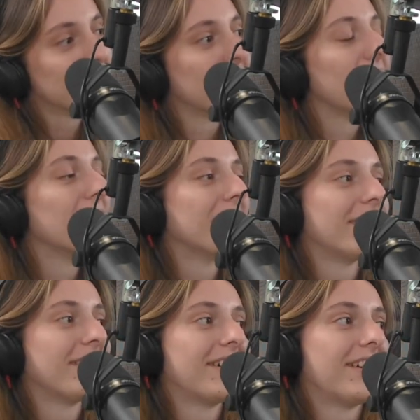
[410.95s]
So
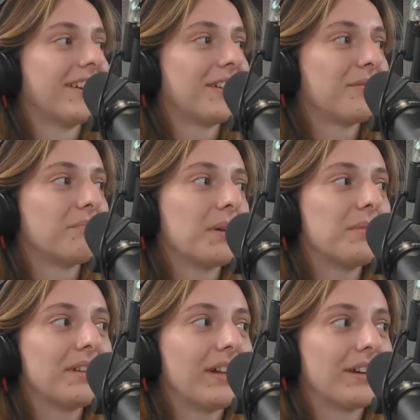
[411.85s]

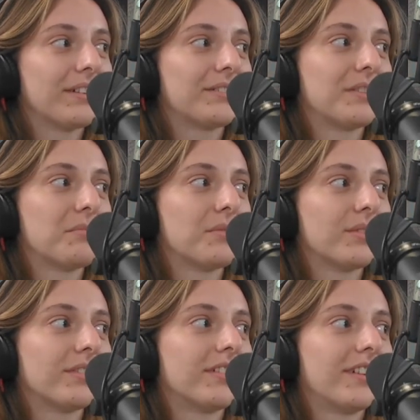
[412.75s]
maybe like
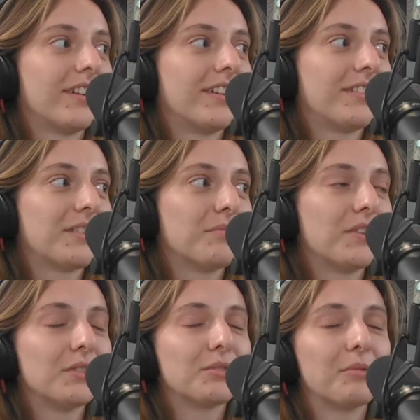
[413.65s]
some
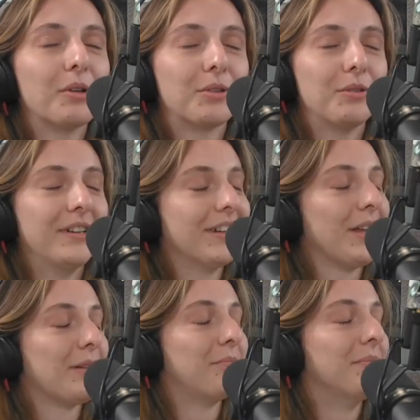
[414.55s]
vegetables will
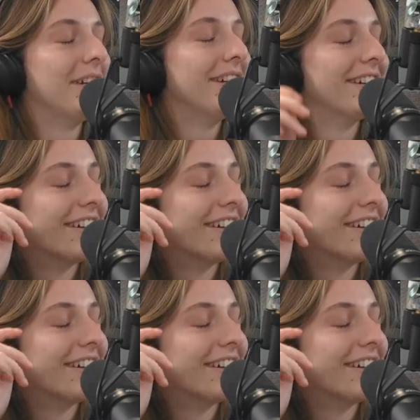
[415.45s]
help me.